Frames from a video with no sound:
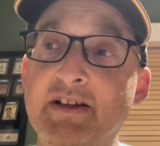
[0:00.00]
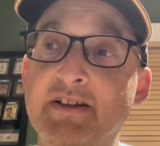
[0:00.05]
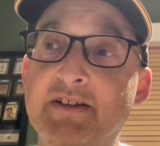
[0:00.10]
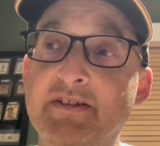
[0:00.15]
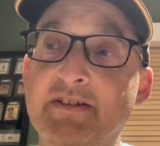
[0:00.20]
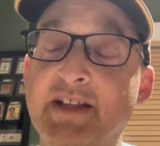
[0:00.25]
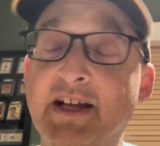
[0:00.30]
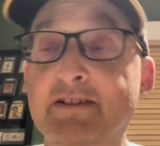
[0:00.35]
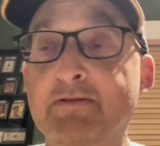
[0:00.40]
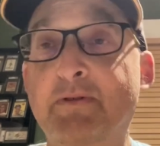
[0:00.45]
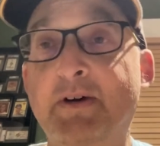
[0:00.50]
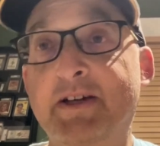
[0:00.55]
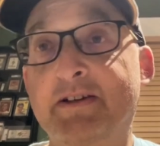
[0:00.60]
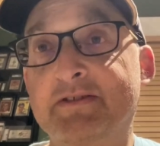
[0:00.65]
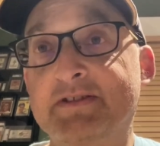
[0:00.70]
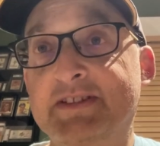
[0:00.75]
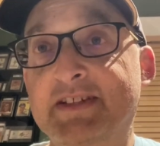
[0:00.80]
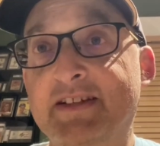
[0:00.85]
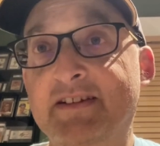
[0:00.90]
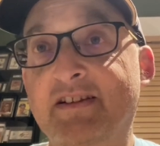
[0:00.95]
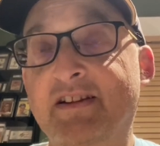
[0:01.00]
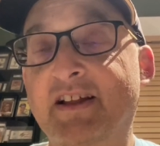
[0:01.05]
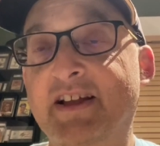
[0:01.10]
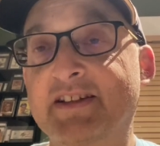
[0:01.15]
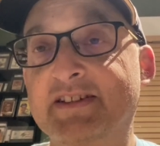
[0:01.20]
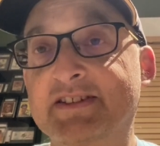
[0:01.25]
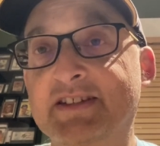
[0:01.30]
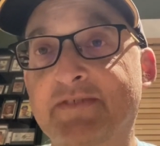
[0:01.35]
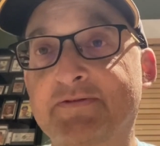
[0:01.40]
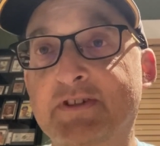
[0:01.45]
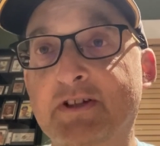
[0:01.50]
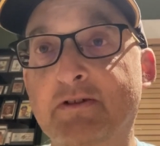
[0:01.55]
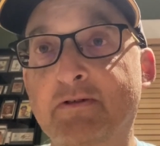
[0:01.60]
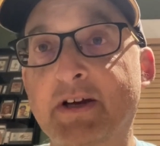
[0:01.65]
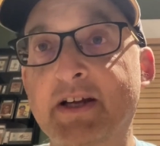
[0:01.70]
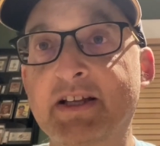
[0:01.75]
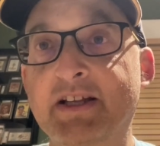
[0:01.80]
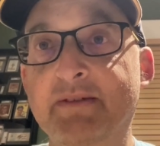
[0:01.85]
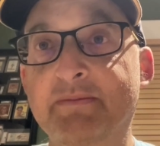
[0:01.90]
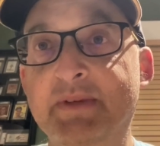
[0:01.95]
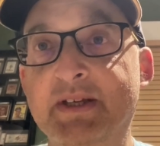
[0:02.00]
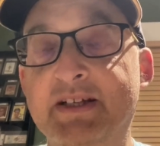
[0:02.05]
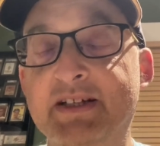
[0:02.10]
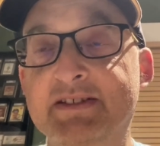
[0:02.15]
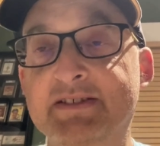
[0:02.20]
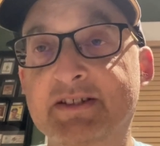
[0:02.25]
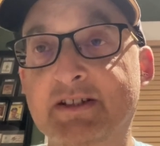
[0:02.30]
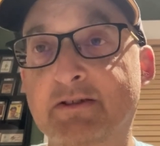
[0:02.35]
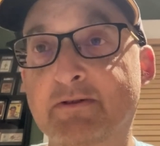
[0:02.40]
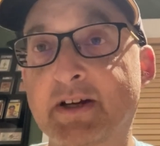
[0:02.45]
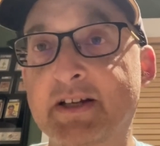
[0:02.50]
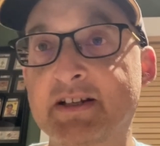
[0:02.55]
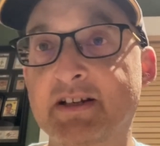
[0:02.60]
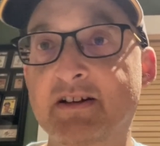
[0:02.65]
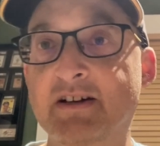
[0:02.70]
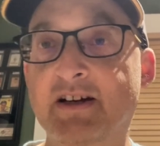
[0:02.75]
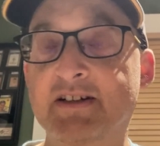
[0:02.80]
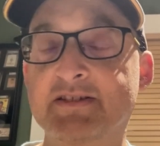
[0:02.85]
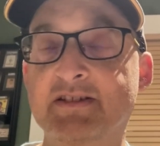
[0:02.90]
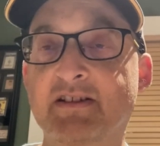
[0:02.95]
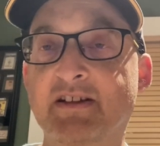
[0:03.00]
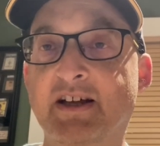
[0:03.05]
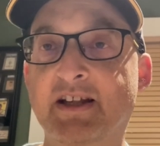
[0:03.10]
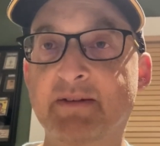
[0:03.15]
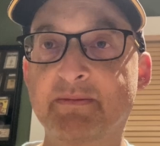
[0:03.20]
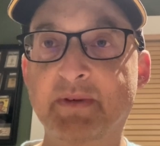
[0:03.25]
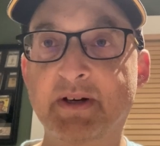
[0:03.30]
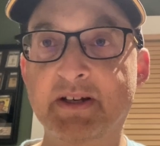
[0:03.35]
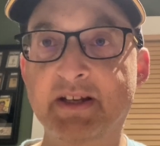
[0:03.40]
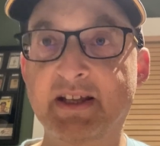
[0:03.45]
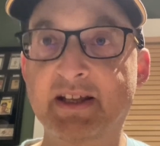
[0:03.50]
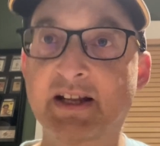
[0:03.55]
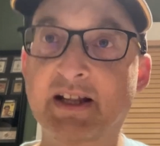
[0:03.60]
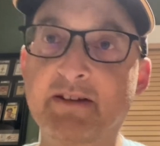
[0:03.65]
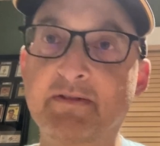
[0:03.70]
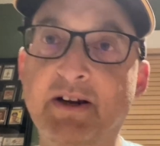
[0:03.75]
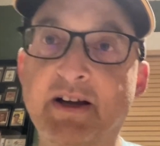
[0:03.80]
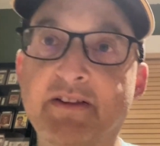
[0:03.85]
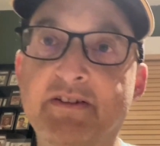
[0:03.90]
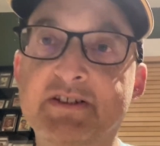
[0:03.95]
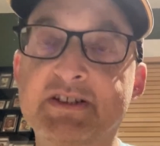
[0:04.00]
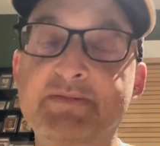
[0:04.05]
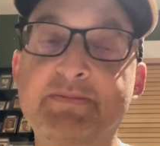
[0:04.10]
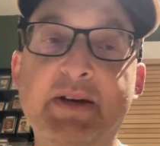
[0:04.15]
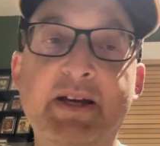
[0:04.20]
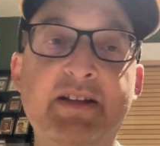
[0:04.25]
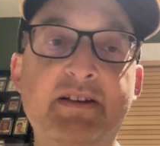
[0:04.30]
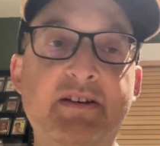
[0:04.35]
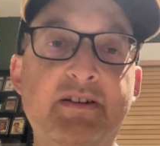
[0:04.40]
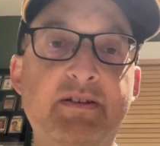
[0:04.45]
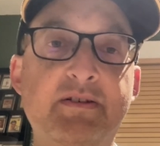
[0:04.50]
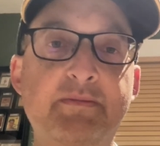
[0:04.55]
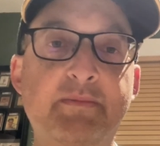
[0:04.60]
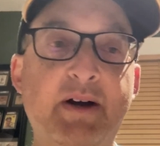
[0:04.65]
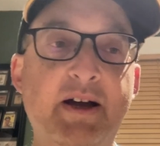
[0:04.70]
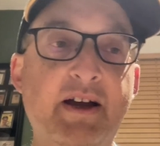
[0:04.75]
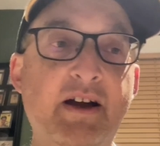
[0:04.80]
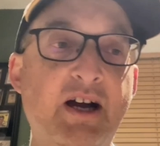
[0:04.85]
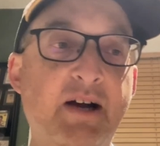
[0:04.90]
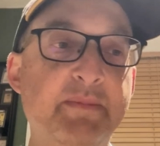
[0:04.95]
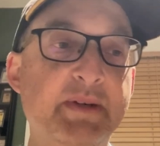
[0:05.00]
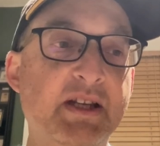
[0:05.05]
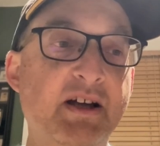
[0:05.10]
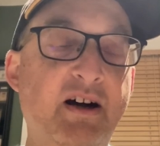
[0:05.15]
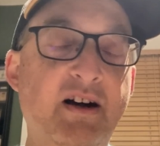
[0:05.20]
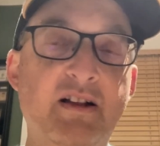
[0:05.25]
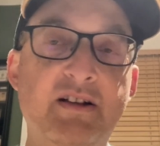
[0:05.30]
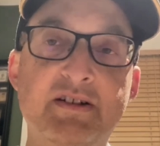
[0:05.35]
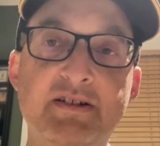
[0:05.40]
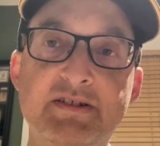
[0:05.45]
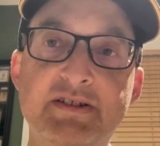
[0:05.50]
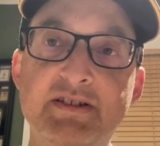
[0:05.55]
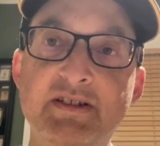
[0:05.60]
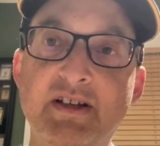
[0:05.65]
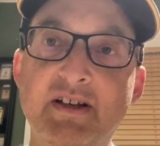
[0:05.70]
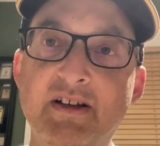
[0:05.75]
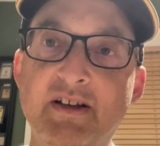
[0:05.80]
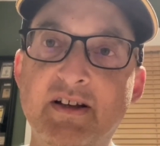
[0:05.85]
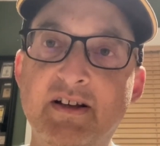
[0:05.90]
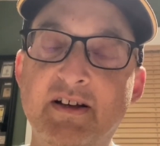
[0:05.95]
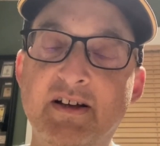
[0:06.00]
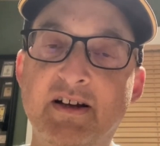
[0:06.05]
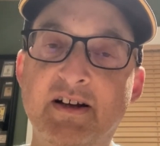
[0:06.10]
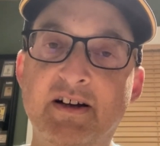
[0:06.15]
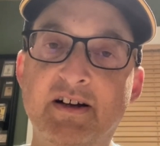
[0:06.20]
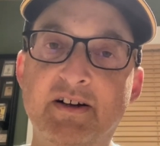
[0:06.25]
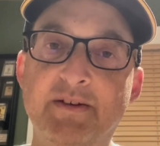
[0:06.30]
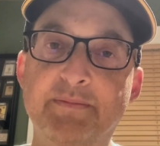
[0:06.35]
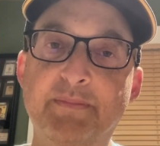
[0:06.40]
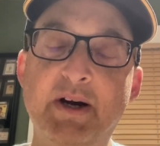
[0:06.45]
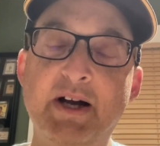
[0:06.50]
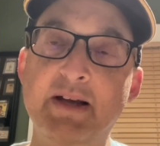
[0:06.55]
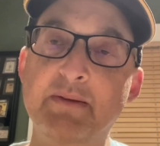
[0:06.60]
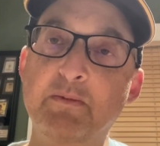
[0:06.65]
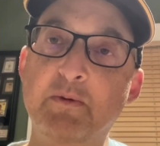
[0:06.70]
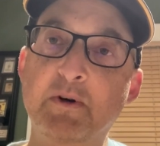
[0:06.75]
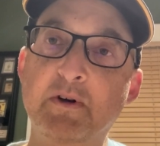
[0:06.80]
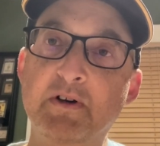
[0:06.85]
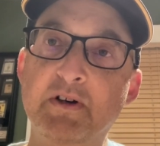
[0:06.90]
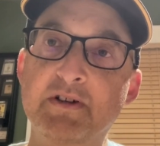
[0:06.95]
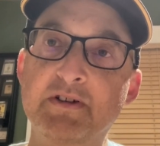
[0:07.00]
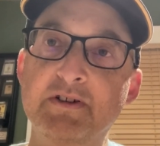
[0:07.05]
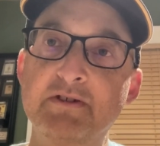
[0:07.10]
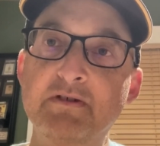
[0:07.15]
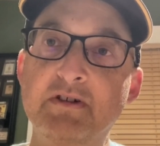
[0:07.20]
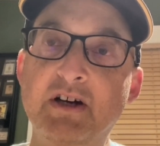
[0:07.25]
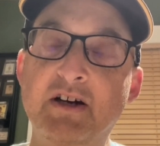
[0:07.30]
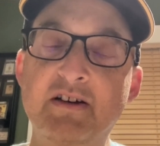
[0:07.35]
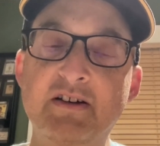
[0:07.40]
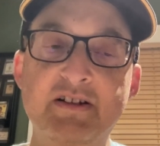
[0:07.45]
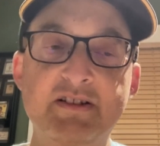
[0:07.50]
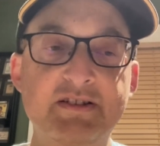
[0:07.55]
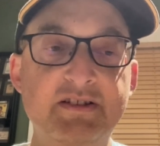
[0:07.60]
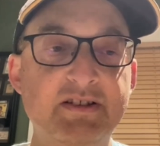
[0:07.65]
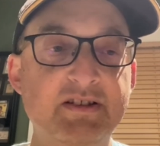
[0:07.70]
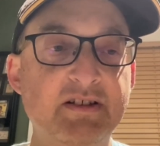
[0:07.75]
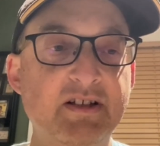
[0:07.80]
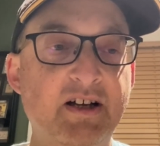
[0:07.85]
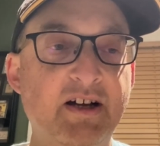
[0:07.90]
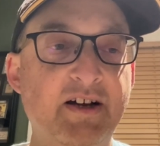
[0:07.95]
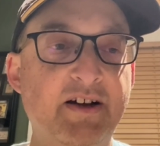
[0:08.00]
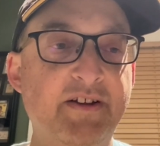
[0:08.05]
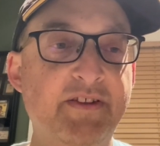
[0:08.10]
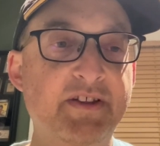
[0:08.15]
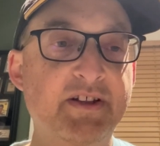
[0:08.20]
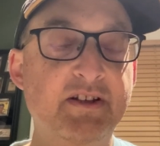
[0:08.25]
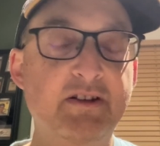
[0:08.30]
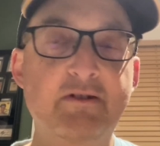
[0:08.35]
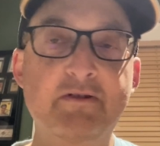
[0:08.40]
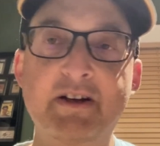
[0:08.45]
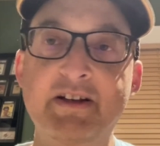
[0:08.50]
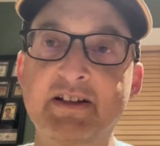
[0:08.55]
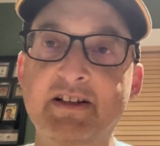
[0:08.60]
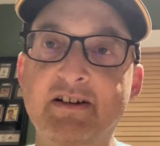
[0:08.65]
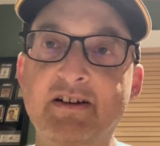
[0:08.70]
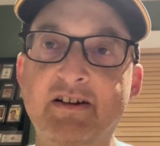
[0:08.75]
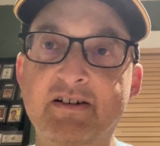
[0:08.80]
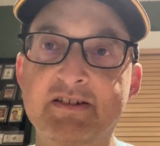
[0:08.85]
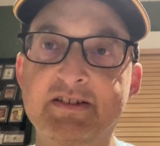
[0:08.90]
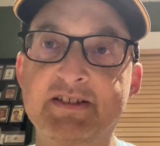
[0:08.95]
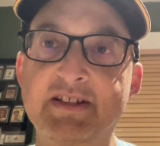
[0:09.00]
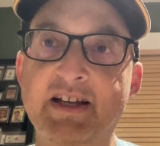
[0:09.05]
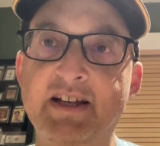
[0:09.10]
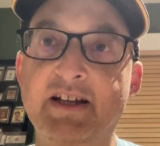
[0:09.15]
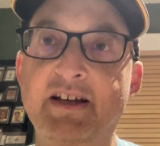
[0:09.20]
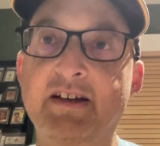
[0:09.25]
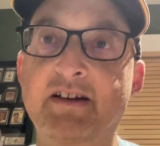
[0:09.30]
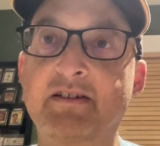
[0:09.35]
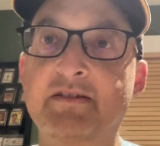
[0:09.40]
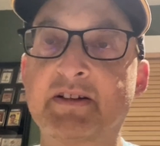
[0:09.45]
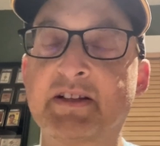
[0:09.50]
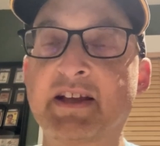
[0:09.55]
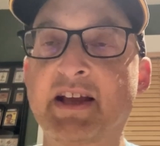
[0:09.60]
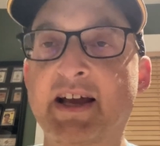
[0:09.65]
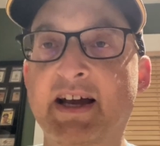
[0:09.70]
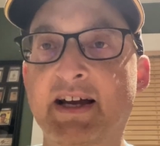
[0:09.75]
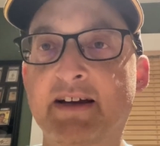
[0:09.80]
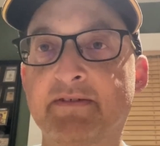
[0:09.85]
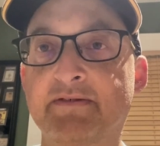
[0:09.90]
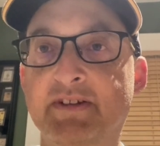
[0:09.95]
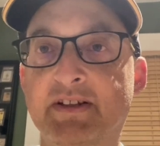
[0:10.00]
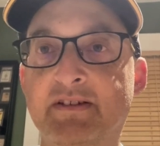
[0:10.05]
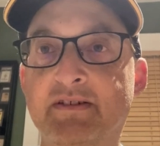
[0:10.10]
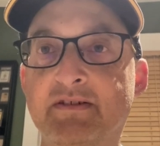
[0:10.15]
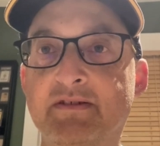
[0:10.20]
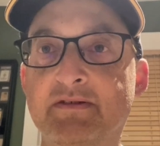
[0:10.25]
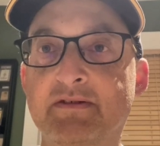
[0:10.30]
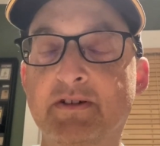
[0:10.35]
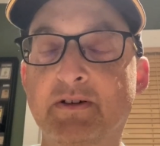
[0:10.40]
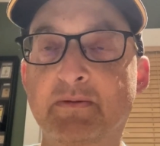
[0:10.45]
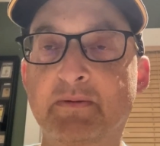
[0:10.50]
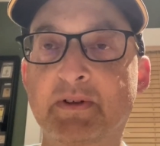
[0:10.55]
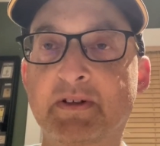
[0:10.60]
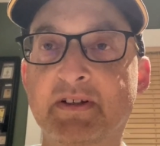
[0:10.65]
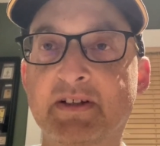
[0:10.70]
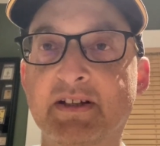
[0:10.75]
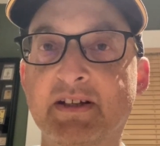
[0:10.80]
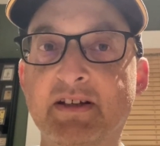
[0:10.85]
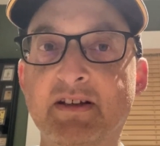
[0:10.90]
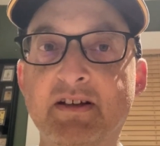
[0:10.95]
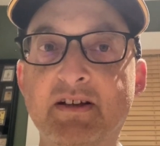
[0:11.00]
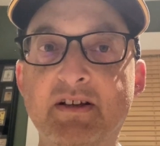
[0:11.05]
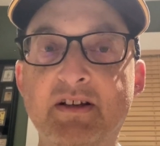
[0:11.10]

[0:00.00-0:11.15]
that's why I don't send a lot of stuff to grading, because grading costs a lot of money, and I'd rather spend my hobby dollars buying more new cards than grading cards that I already have and don't really